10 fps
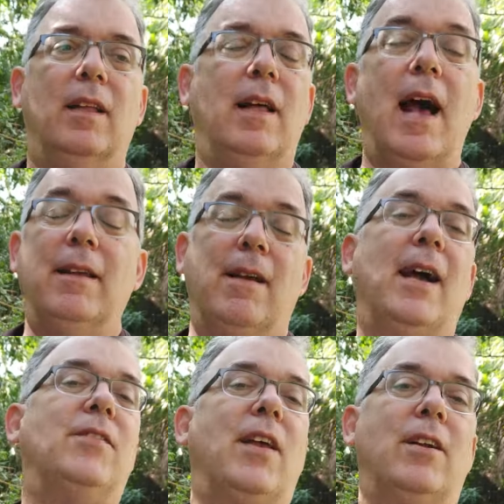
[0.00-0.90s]
I, I
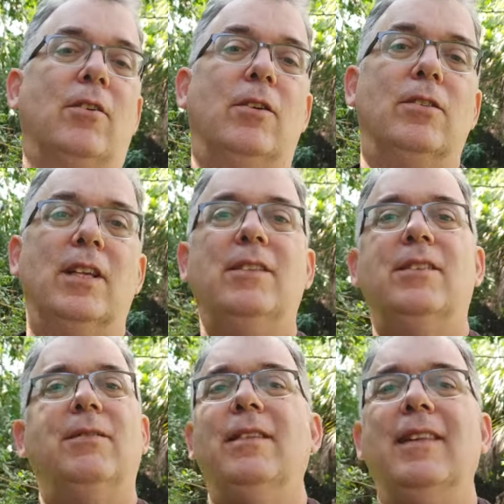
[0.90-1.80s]
say girls, that's
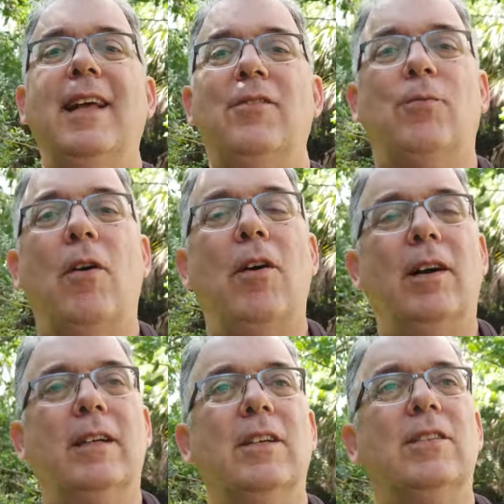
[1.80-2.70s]
that's
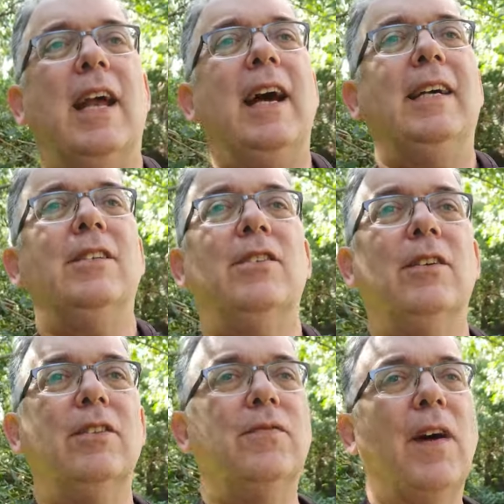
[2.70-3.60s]
wrong because guys
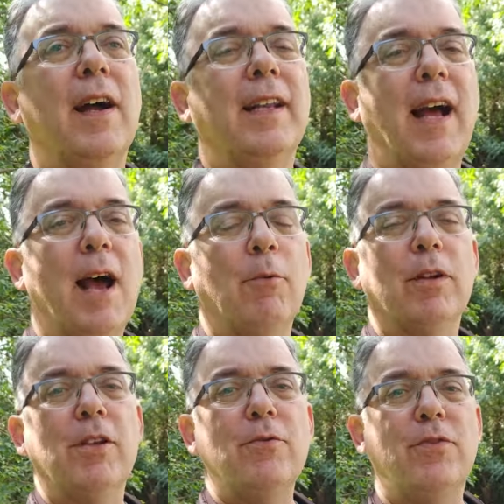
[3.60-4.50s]
is fine. I
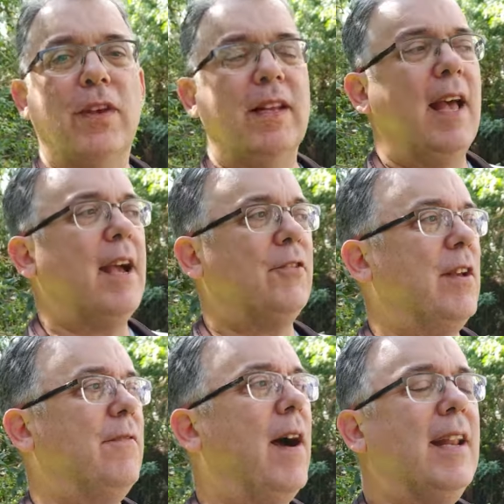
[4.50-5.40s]
would use it actually
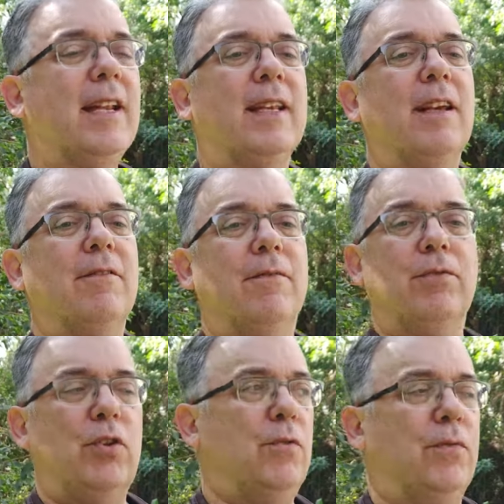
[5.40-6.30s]
if I didn't give
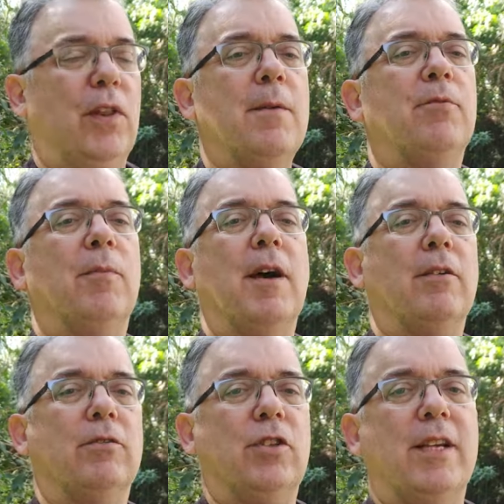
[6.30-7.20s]
two flips
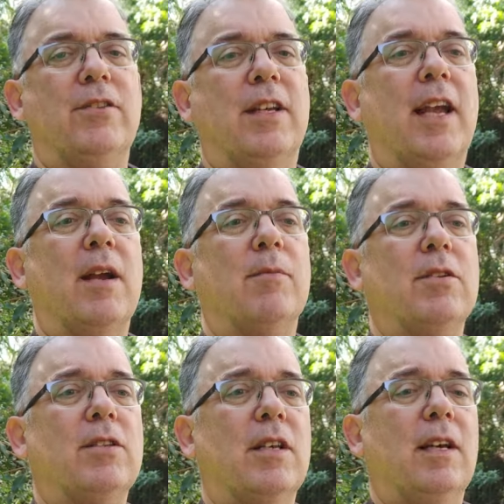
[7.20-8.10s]
about changing
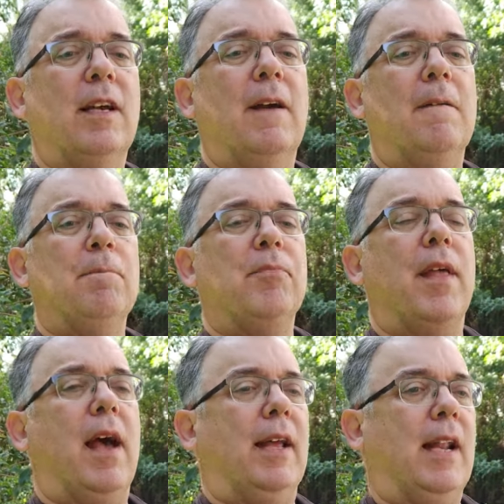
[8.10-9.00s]
cameras,
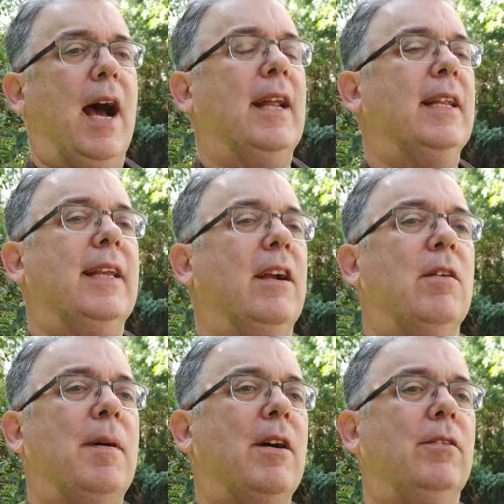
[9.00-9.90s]
and I didn't care
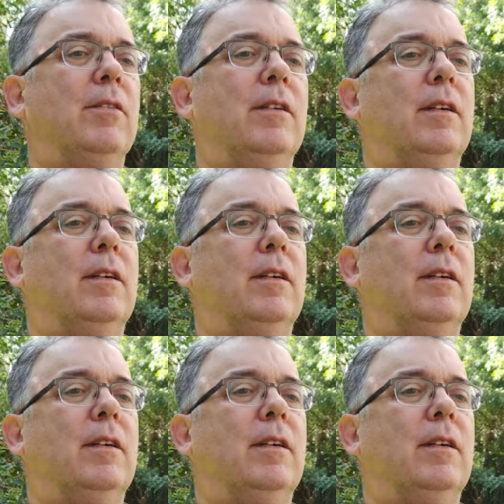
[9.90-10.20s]
about